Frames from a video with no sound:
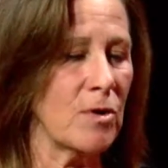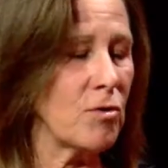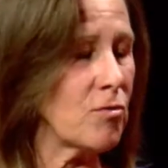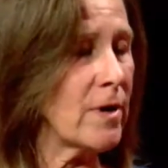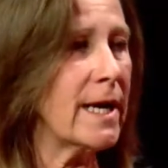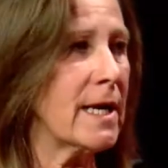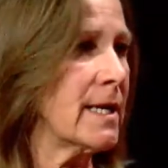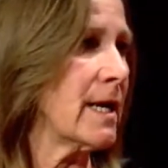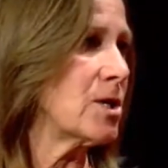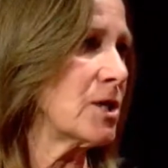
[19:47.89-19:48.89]
great
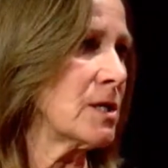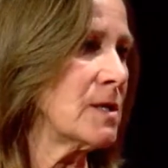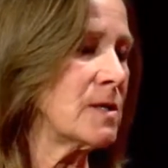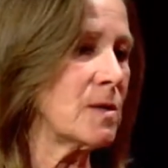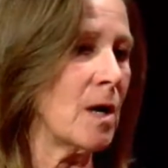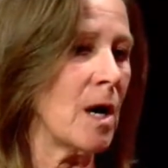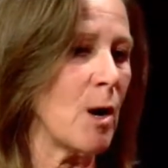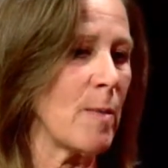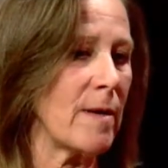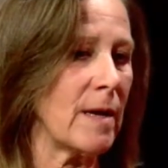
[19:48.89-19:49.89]
connections
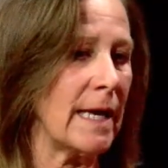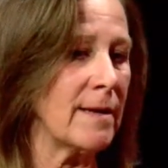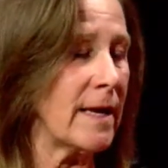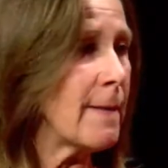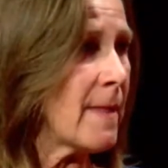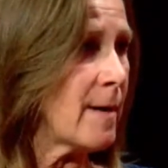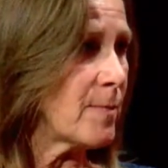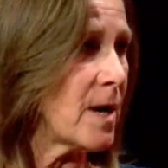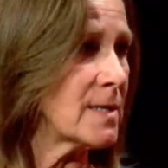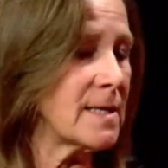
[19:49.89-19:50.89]
in
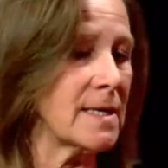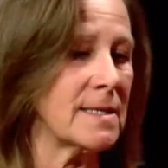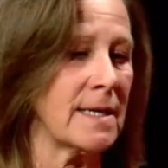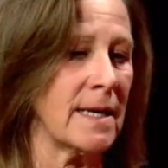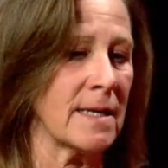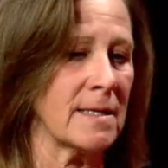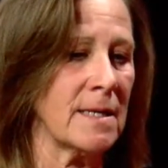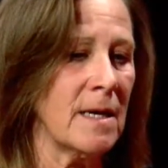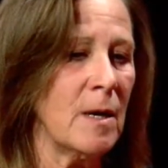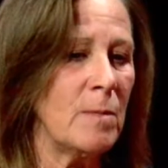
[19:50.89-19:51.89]
that process,
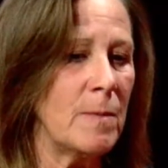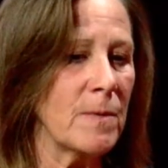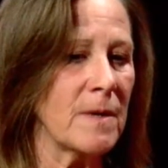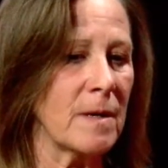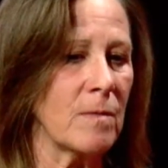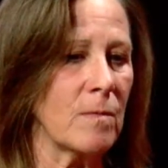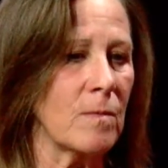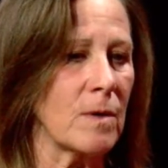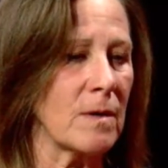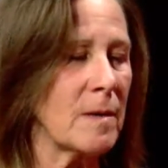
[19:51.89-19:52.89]
and people that
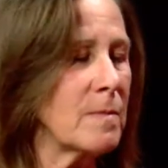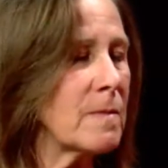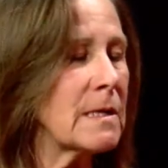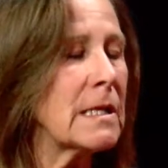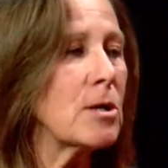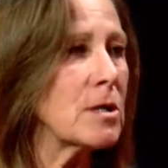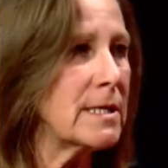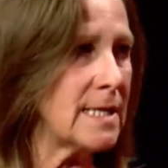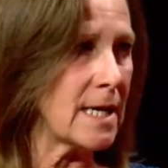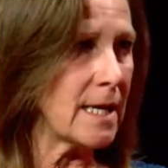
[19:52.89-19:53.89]
were
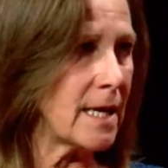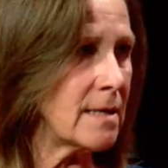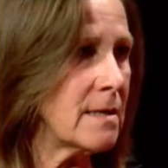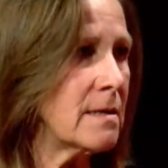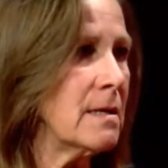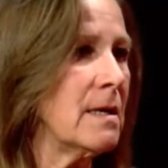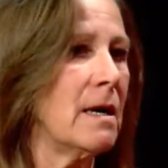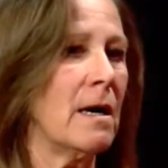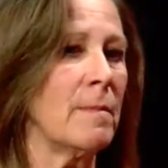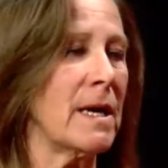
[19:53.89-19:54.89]
clearly dedicated
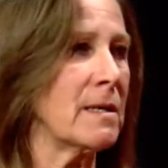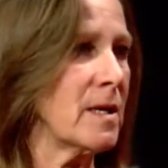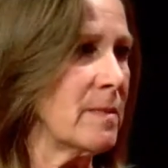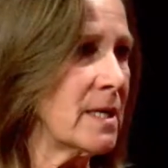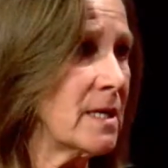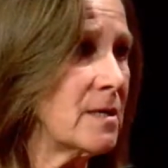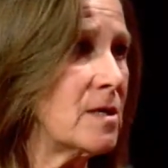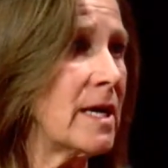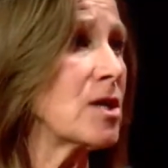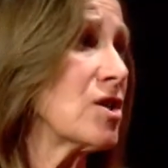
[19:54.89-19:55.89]
and
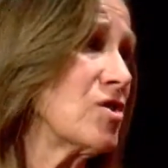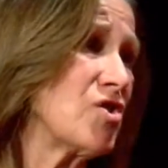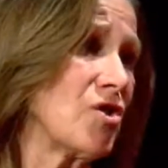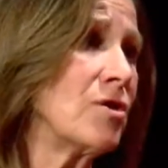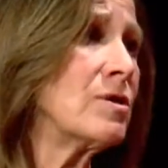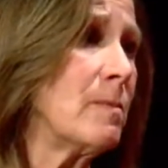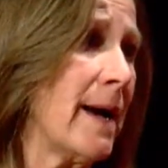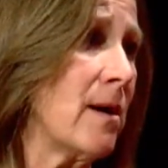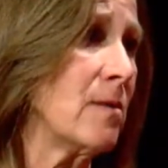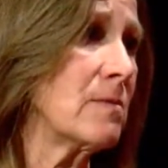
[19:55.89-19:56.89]
committed and concerned
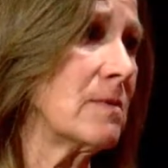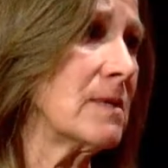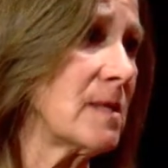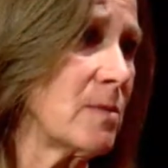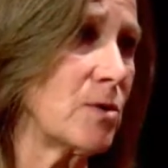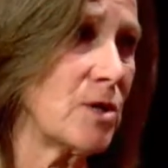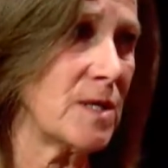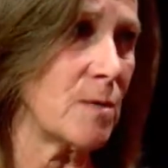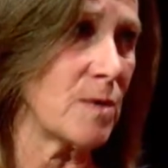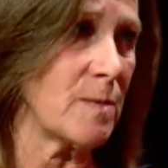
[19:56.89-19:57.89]
about this
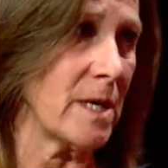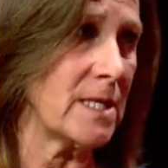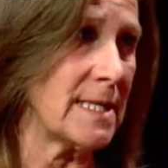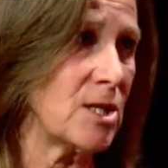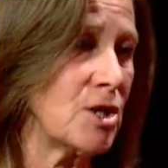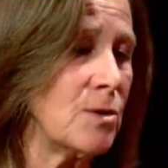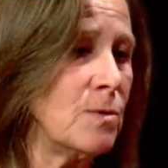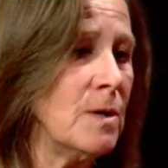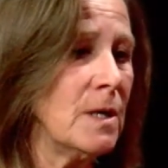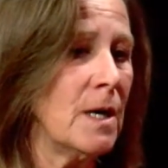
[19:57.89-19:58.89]
emergency response
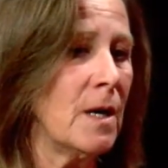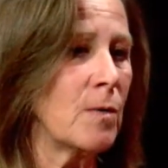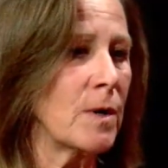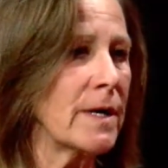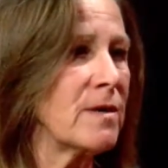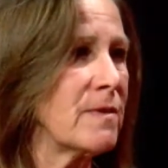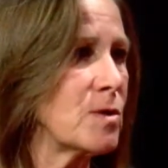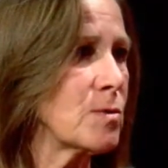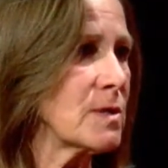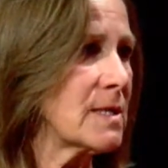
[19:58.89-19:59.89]
issue were
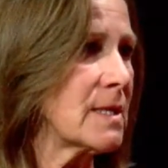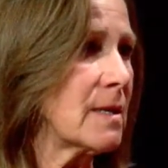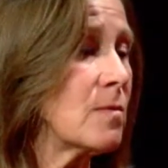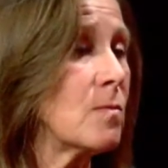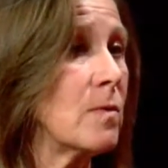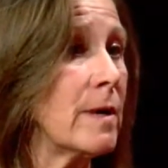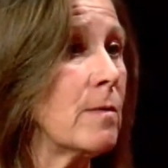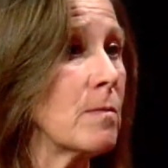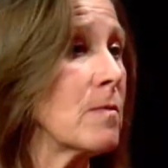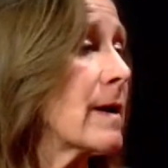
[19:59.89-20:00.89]
individuals that we
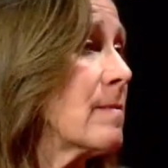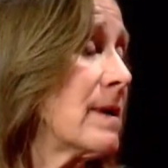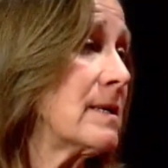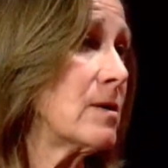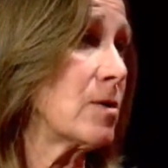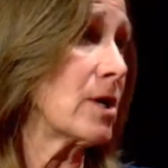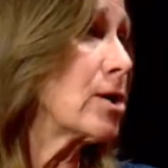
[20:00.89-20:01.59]
recommended or